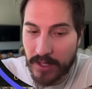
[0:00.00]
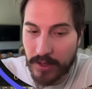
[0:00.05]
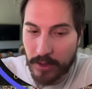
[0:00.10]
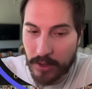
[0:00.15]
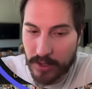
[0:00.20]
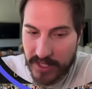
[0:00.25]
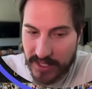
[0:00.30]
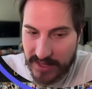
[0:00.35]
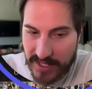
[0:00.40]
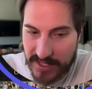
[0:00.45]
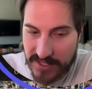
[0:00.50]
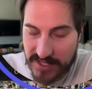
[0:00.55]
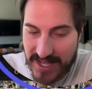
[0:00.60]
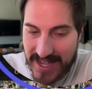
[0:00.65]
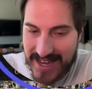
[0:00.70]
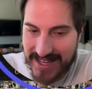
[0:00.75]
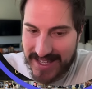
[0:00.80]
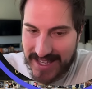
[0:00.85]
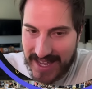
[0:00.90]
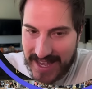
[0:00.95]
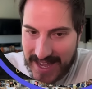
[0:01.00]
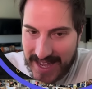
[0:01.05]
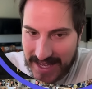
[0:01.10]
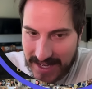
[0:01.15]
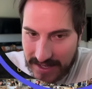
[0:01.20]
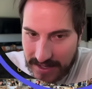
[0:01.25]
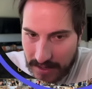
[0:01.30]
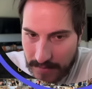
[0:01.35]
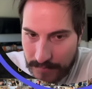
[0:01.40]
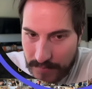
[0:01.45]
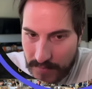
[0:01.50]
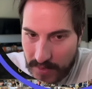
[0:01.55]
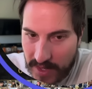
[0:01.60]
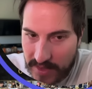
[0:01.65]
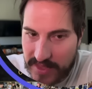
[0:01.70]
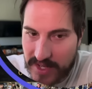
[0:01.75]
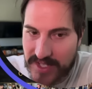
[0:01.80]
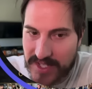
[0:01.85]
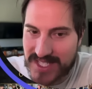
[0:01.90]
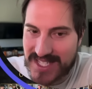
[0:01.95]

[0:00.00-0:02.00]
Look at this. In Canada, they're